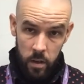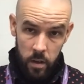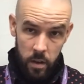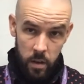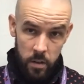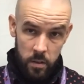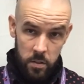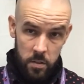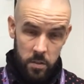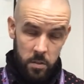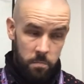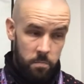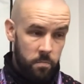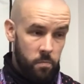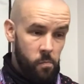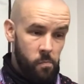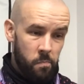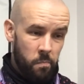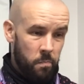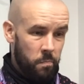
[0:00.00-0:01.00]
And
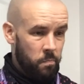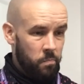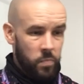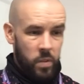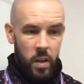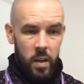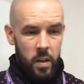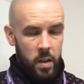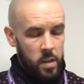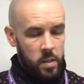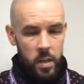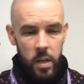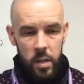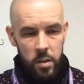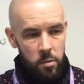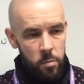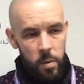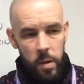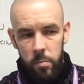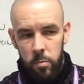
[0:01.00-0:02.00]
I
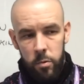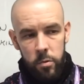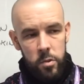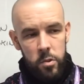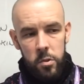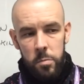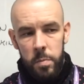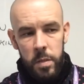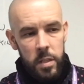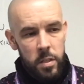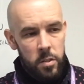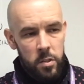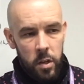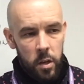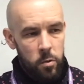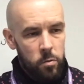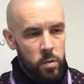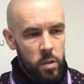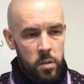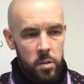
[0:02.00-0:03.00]
can't remember what the speed of
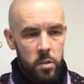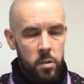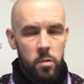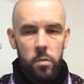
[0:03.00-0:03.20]
sound is,